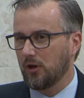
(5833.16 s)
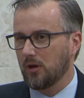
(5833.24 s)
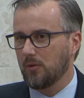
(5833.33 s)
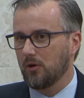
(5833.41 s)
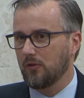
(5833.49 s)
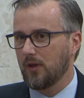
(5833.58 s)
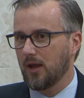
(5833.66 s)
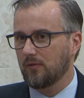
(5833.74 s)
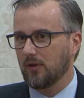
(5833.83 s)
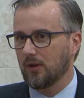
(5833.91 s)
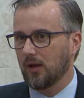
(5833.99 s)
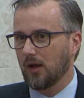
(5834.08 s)
what do you think about
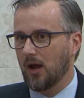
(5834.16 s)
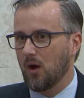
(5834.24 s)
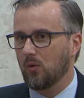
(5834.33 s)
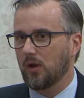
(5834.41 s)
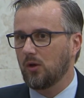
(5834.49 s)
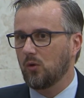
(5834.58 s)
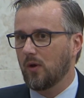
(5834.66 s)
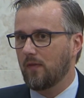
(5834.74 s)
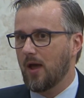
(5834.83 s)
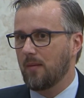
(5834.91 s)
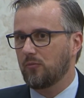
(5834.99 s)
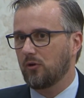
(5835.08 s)
that, and how can you
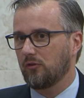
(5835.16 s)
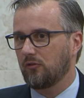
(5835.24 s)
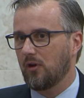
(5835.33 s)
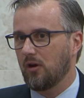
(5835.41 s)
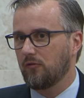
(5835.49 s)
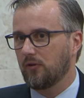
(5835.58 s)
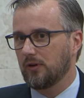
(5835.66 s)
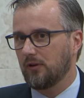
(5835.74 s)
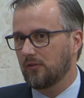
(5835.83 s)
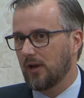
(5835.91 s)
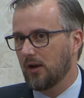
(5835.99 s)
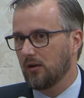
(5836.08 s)
adapt yourself for
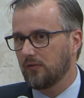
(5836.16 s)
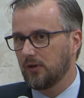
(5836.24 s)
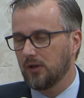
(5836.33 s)
this kind